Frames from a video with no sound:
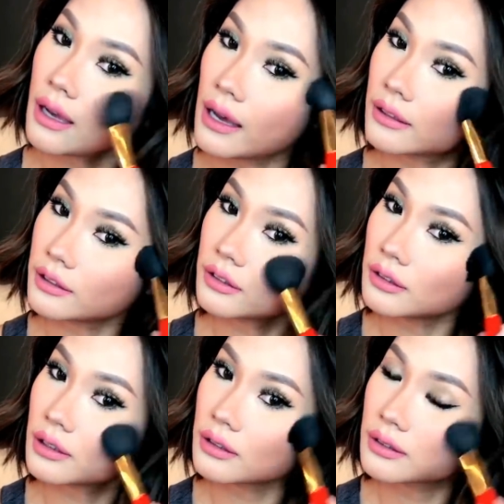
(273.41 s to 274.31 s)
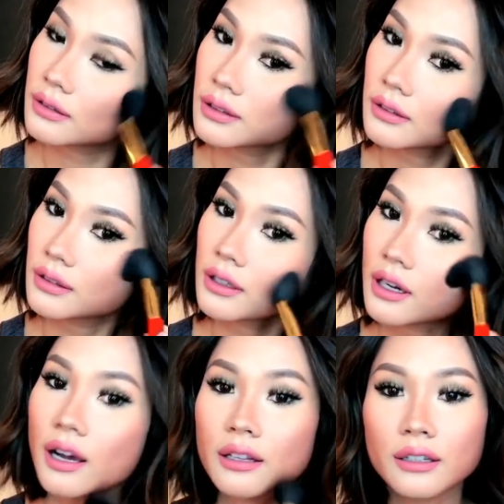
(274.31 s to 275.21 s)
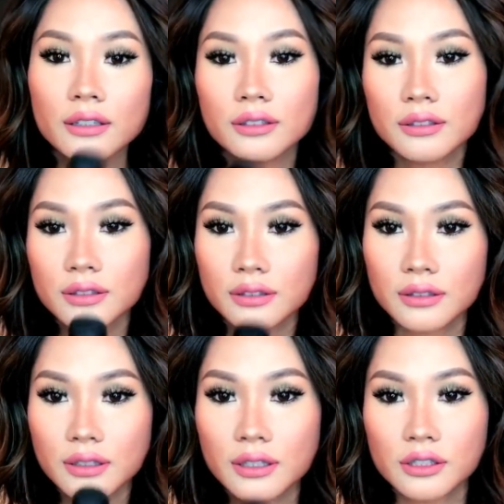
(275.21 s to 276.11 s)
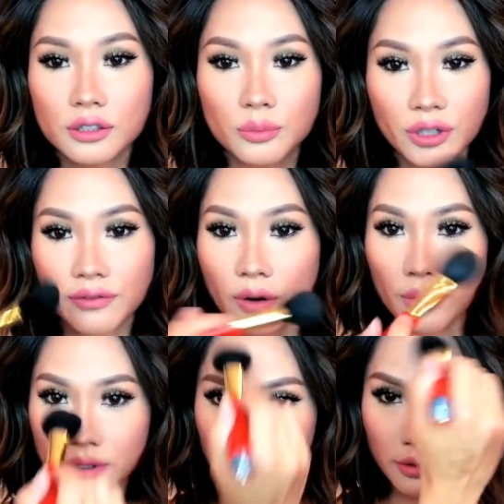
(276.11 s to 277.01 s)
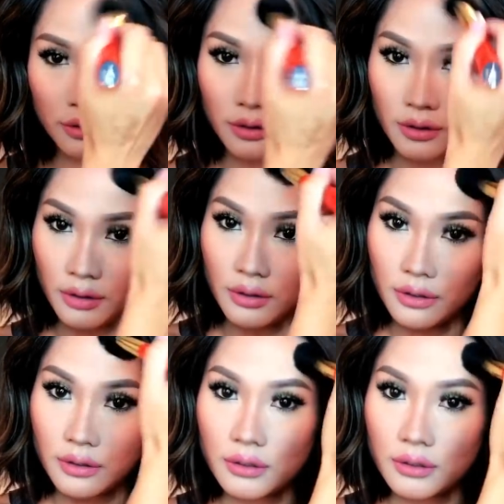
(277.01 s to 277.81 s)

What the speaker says: Add a little color to bring focus to your